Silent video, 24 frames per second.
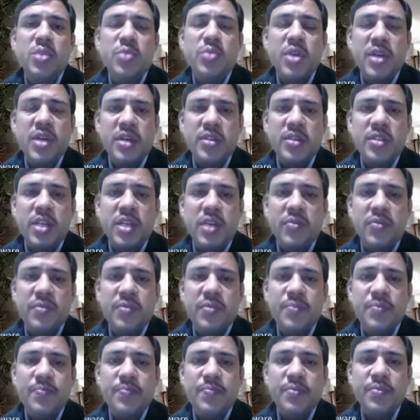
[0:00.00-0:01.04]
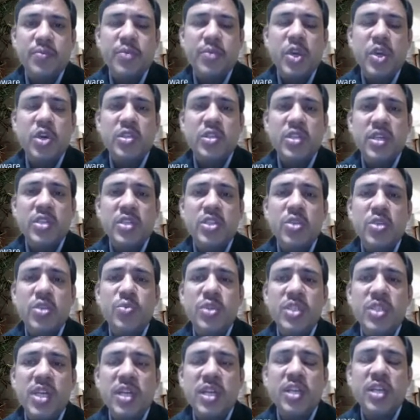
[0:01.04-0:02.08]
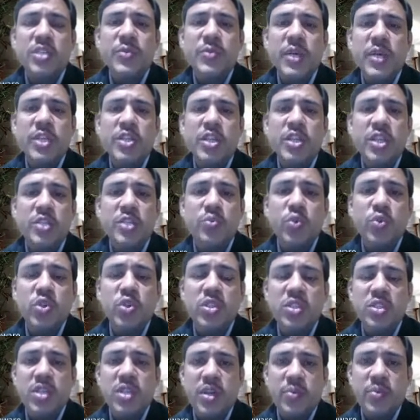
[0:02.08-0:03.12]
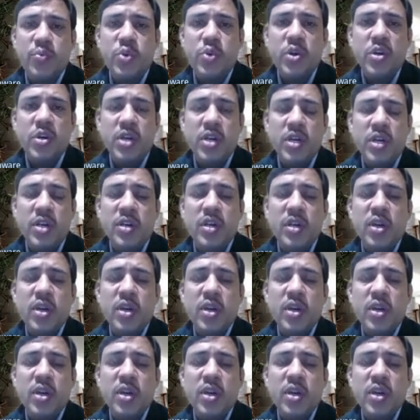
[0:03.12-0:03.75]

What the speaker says: itself, because customer satisfaction is most important.